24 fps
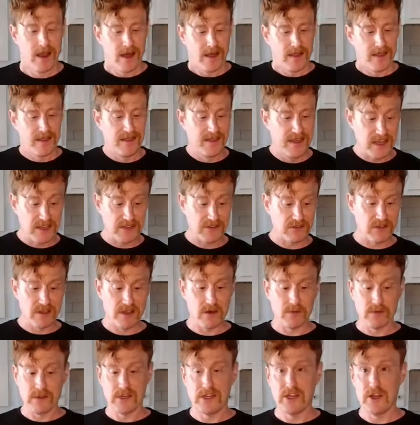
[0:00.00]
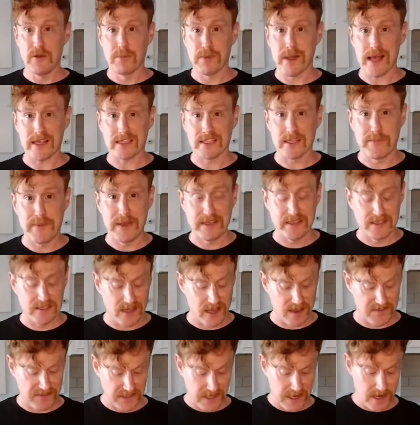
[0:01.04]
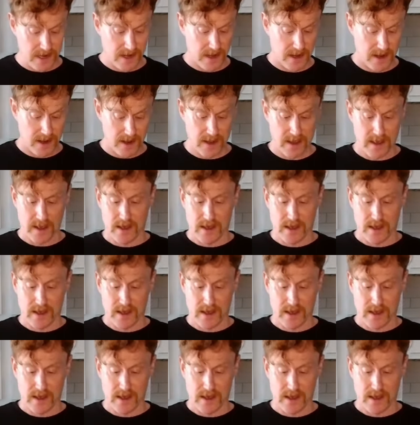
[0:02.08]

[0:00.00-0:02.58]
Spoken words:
these are the only two plastic pieces I've seen.